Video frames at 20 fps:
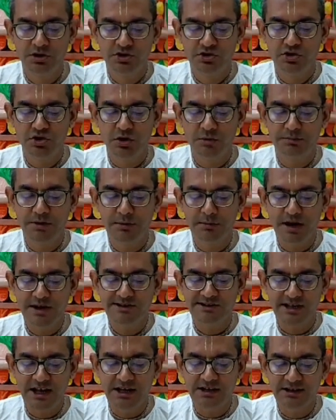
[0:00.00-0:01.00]
So Bhima
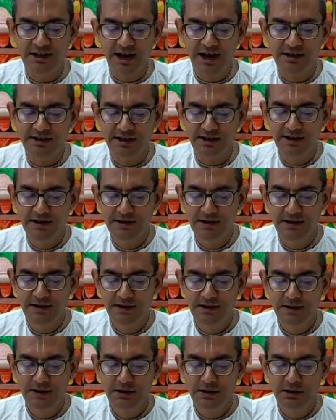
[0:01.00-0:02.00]
is saying that
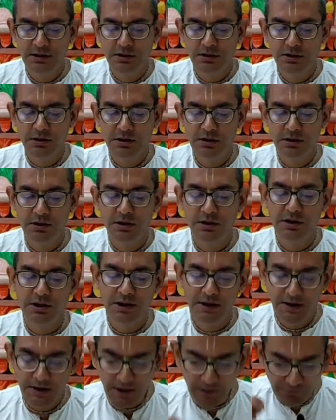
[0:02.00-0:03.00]

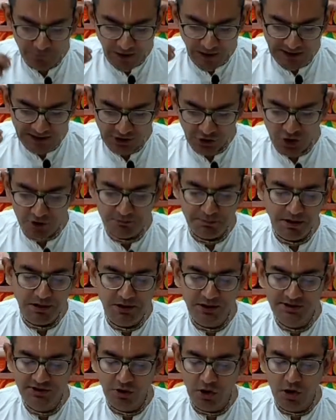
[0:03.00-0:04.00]
if I cannot
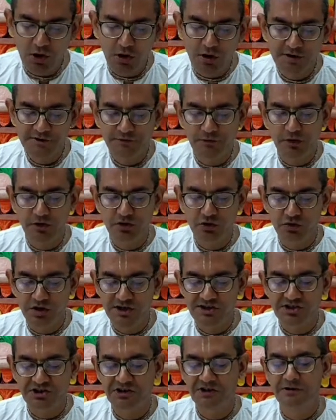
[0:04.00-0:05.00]
bring this horse for
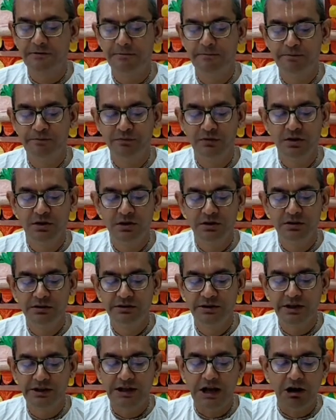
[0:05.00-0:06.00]
Yudhishthira,
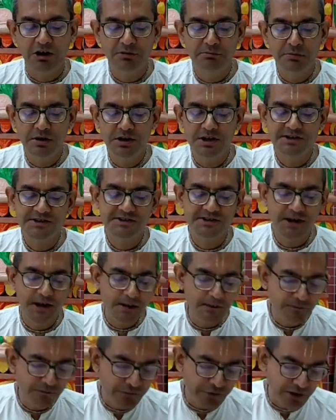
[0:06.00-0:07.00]
then I'll meet the
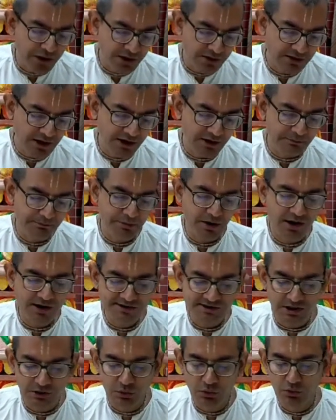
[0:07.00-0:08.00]
same fate that a
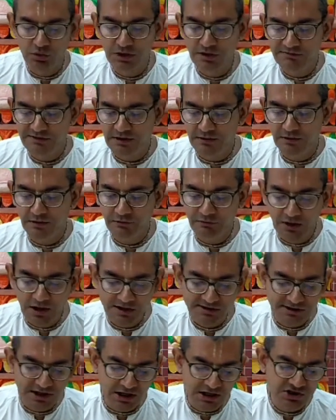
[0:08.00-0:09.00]
person who lives in a
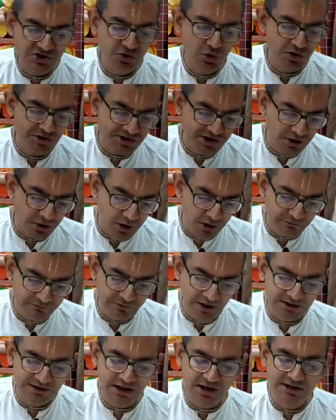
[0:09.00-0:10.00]
village where
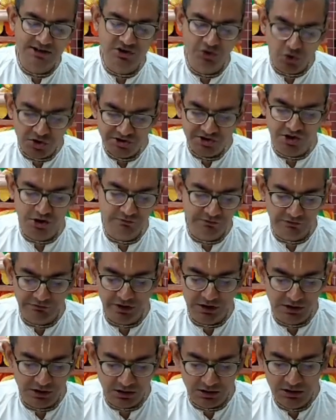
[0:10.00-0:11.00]
there is no study of the
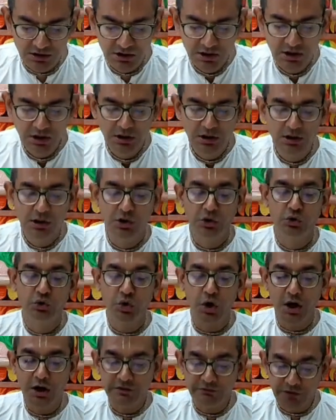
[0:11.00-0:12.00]
Veda,
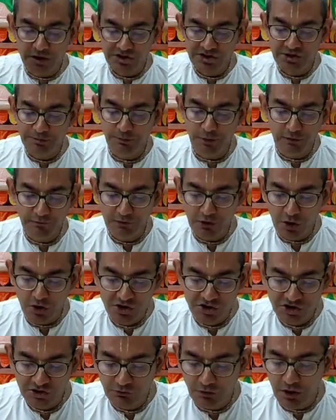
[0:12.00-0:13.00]
nor worship of
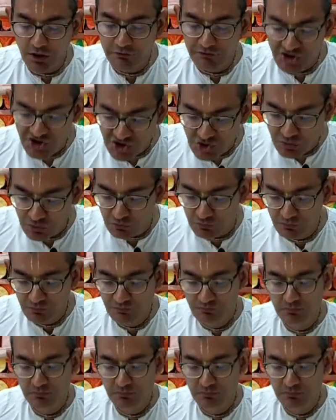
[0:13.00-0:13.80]
Lord Shiva or Vishnu.